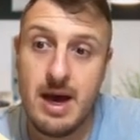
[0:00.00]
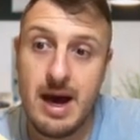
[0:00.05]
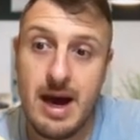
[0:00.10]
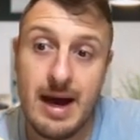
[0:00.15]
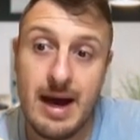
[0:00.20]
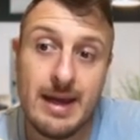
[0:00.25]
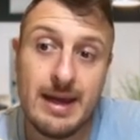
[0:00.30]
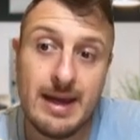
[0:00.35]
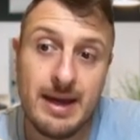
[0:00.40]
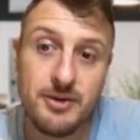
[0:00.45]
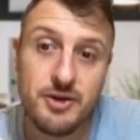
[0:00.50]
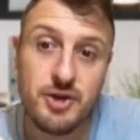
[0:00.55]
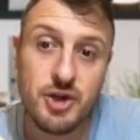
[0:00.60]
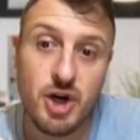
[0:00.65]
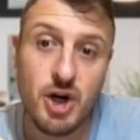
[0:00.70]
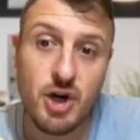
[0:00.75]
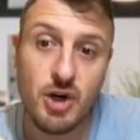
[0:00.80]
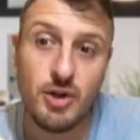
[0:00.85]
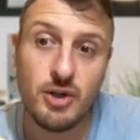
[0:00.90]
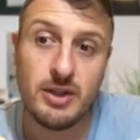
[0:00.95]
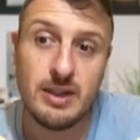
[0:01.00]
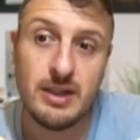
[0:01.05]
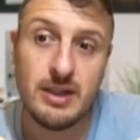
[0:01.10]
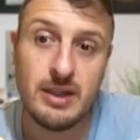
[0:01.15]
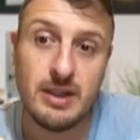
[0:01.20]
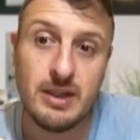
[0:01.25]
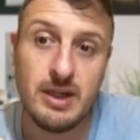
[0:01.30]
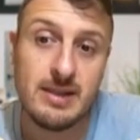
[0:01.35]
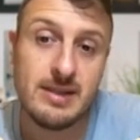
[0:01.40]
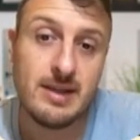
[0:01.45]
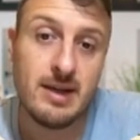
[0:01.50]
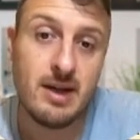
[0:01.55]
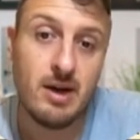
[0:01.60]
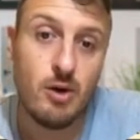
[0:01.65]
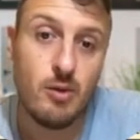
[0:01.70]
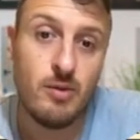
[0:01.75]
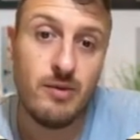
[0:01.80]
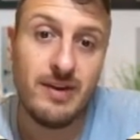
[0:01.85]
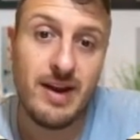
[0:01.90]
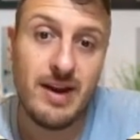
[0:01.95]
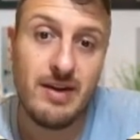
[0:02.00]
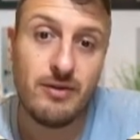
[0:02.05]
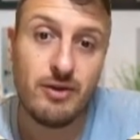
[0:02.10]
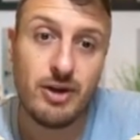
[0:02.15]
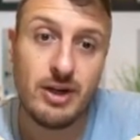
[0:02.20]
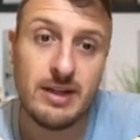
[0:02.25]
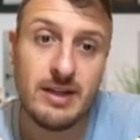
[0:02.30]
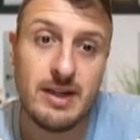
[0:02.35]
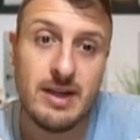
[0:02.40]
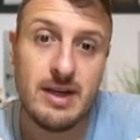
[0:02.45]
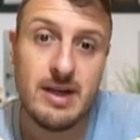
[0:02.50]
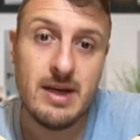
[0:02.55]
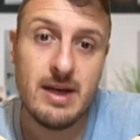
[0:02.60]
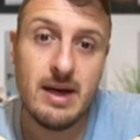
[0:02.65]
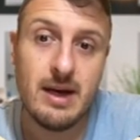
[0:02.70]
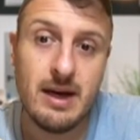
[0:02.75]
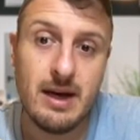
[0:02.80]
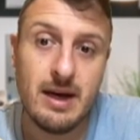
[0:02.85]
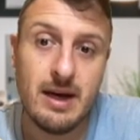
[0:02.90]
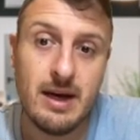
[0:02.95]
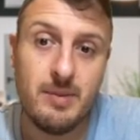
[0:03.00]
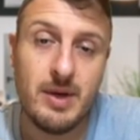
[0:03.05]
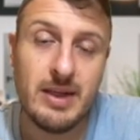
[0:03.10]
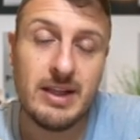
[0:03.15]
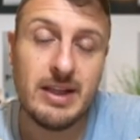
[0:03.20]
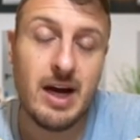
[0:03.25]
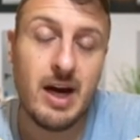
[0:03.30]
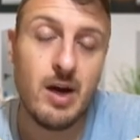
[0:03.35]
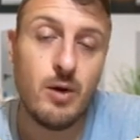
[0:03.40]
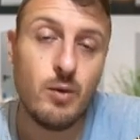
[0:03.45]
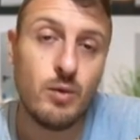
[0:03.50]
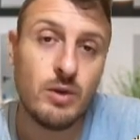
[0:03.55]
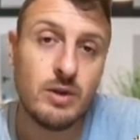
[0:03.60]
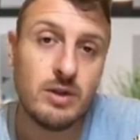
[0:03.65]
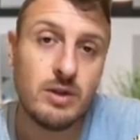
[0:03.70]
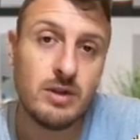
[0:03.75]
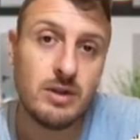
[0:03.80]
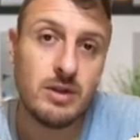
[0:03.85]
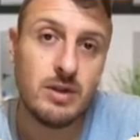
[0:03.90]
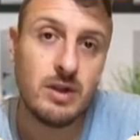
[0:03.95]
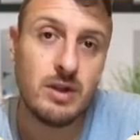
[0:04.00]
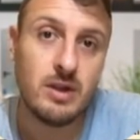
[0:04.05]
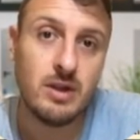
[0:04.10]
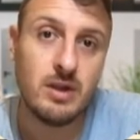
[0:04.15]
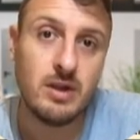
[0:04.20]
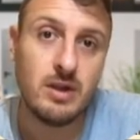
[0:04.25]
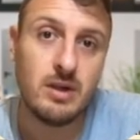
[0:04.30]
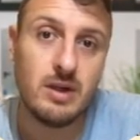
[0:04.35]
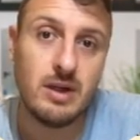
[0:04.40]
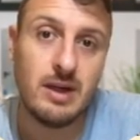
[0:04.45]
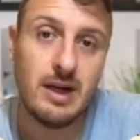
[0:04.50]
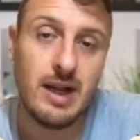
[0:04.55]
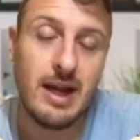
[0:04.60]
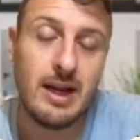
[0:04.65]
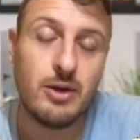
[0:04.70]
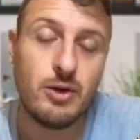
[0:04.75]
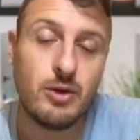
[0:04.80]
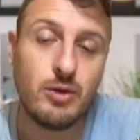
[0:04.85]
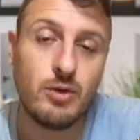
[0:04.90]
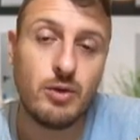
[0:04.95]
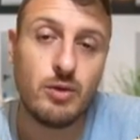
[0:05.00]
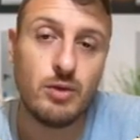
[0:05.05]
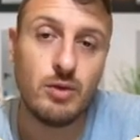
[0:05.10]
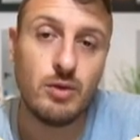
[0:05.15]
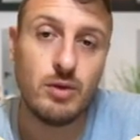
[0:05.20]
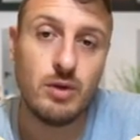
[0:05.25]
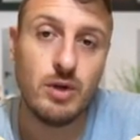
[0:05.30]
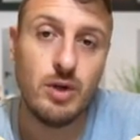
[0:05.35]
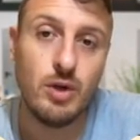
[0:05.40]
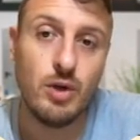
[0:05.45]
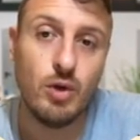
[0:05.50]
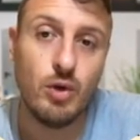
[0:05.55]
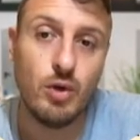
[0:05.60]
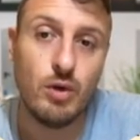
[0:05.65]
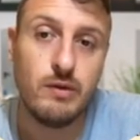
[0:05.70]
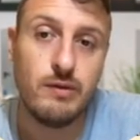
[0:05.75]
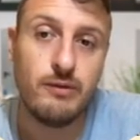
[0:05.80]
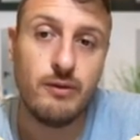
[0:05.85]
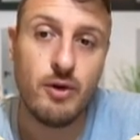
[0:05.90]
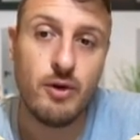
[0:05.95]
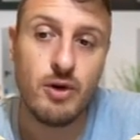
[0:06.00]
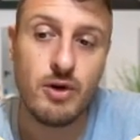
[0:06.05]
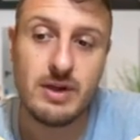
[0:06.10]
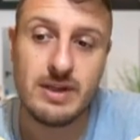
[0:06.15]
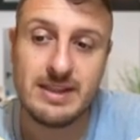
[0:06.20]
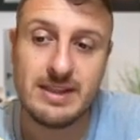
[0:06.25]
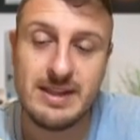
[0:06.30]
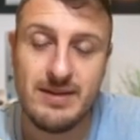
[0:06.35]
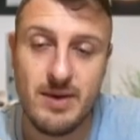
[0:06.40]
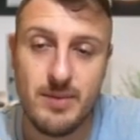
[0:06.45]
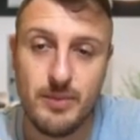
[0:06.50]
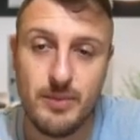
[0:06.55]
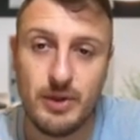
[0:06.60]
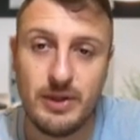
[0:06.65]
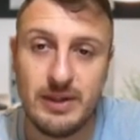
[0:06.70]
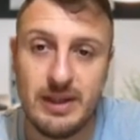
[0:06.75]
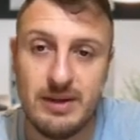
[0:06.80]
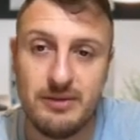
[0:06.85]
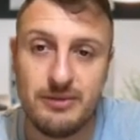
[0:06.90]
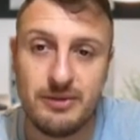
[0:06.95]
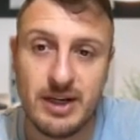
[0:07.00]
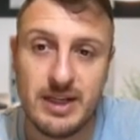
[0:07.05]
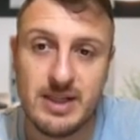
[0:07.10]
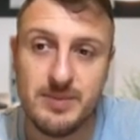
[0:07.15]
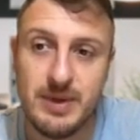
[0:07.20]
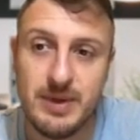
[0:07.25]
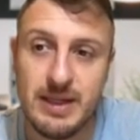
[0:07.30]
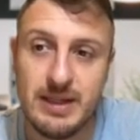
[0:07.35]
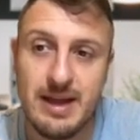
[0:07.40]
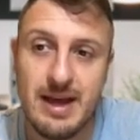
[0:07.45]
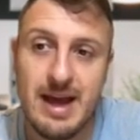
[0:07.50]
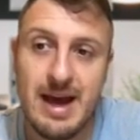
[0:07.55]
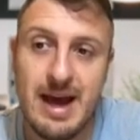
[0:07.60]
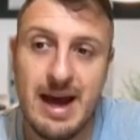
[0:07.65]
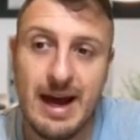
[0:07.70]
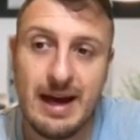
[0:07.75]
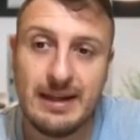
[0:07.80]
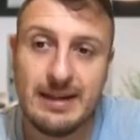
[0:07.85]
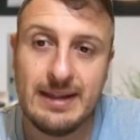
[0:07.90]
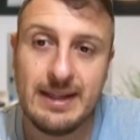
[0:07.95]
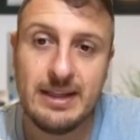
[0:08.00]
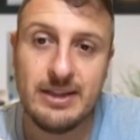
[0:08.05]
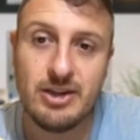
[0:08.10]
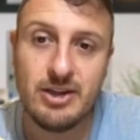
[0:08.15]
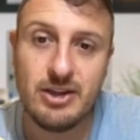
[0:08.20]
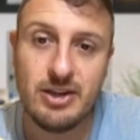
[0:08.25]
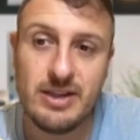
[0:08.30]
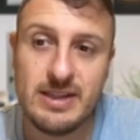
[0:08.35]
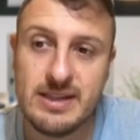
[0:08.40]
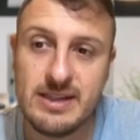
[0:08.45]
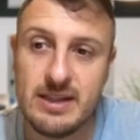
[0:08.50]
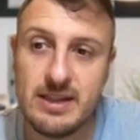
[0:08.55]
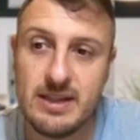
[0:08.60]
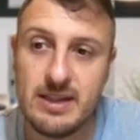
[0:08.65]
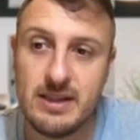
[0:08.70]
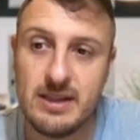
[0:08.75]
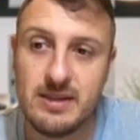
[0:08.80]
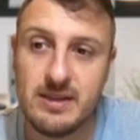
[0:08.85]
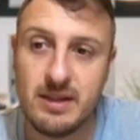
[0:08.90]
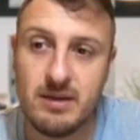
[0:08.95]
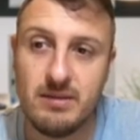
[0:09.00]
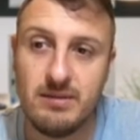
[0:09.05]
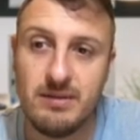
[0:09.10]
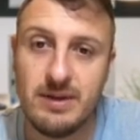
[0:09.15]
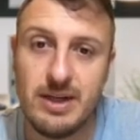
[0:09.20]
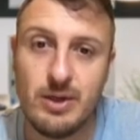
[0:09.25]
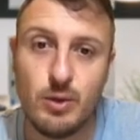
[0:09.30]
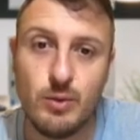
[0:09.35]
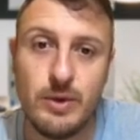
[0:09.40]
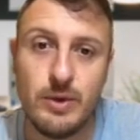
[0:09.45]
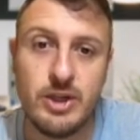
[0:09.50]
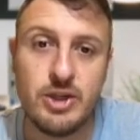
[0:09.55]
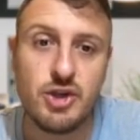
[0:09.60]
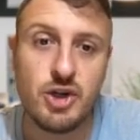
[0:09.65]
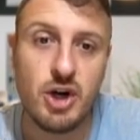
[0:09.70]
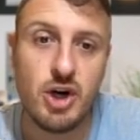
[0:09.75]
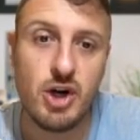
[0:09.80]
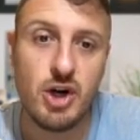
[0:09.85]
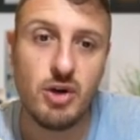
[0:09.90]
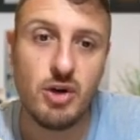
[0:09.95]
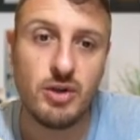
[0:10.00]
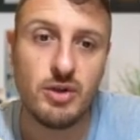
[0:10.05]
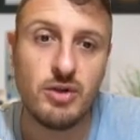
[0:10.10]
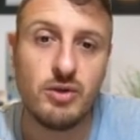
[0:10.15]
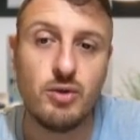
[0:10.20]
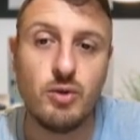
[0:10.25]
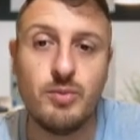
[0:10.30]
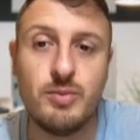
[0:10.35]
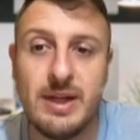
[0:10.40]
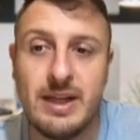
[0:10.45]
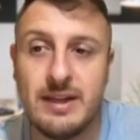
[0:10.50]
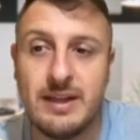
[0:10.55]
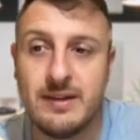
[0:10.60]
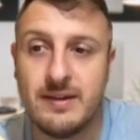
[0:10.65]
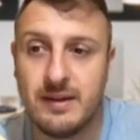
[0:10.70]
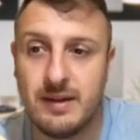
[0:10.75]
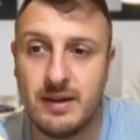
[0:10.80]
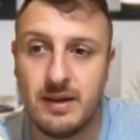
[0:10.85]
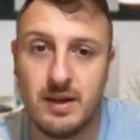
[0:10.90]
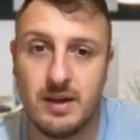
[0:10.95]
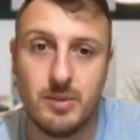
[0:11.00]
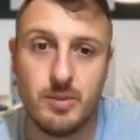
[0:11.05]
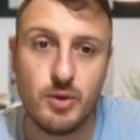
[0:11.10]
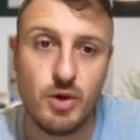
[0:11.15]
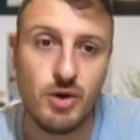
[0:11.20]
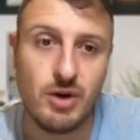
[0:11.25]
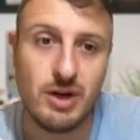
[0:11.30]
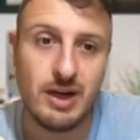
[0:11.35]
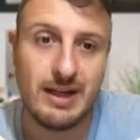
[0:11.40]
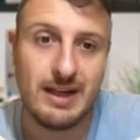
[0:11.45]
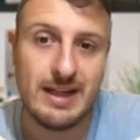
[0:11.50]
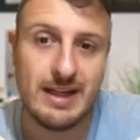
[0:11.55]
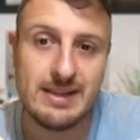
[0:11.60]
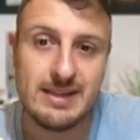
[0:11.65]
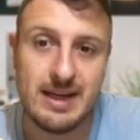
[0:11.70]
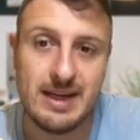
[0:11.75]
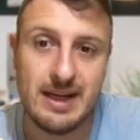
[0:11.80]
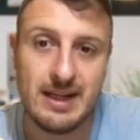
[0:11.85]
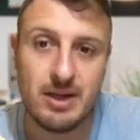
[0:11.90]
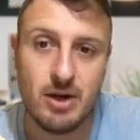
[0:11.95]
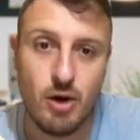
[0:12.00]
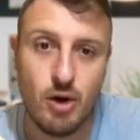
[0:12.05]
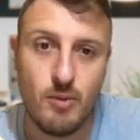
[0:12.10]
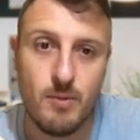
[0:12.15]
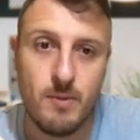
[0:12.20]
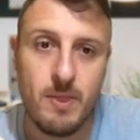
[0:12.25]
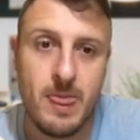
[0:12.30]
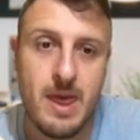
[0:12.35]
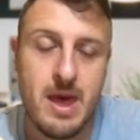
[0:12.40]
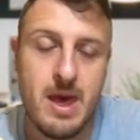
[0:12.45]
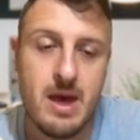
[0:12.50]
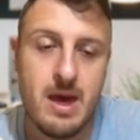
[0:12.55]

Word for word: I have Charlotte uh, as a home favorite, uh, but I would uh, like to look for seven-point difference. But I think there is uh, some value with Charlotte to beat uh, Brooklyn Nets at home.